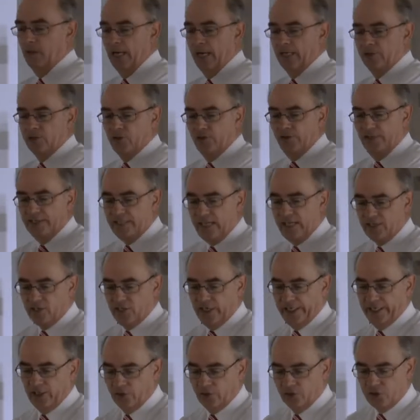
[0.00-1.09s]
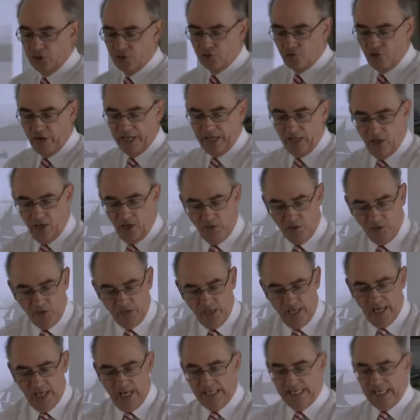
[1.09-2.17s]
So this actually goes straight on.
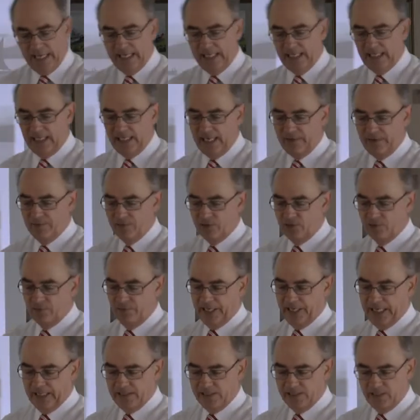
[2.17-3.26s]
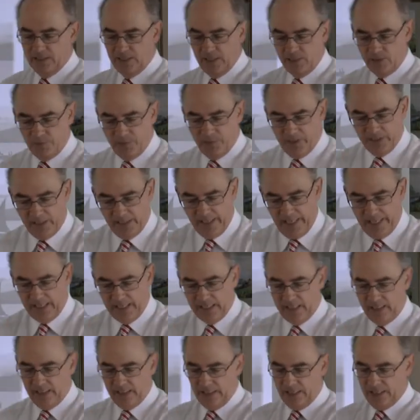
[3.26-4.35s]
Again, he began to teach by the lake.
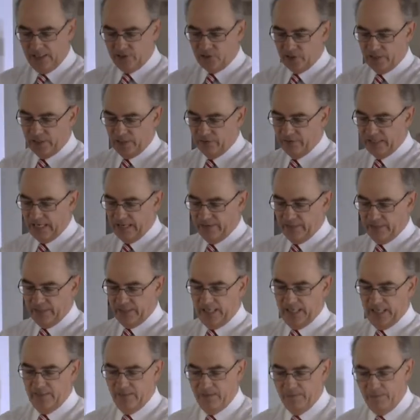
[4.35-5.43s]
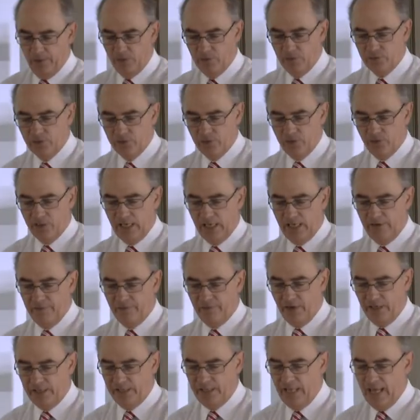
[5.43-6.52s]
Large crowd gathered in the boat. Okay,
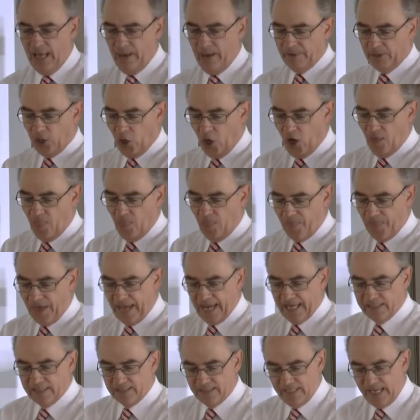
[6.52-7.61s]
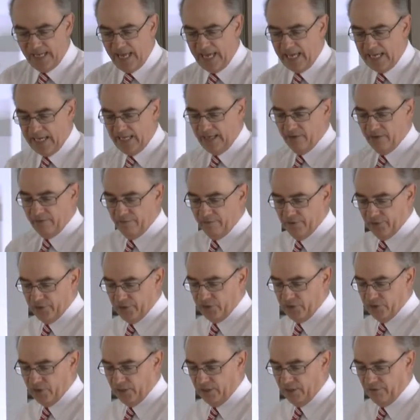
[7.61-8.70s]
fine. But on that day, verse
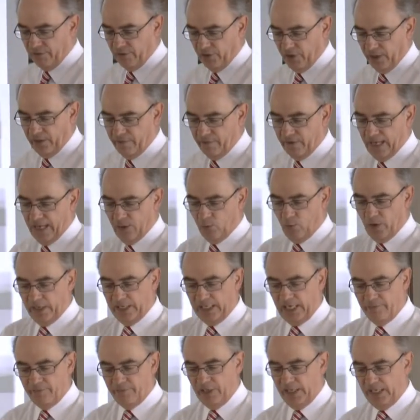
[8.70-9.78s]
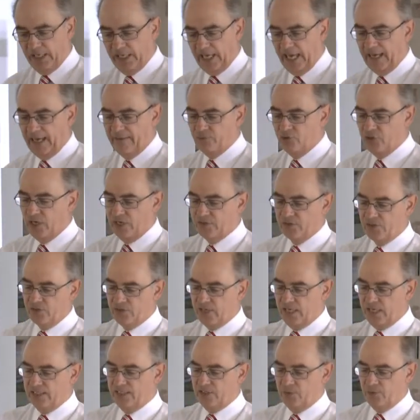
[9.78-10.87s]
35, when evening came, Jesus
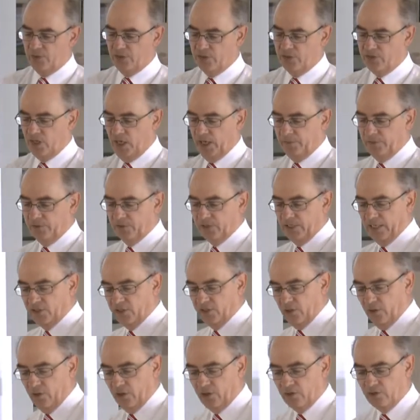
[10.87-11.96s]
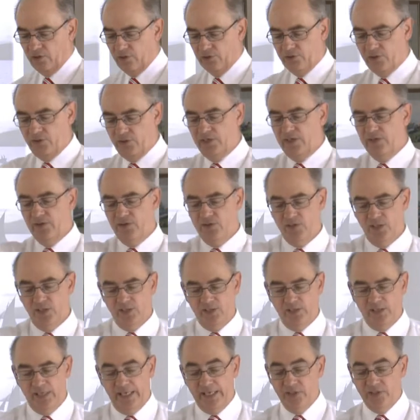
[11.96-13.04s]
said to his disciples, let's go across to the other side of
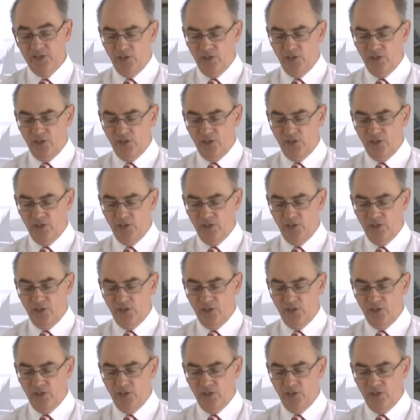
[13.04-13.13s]
the lake.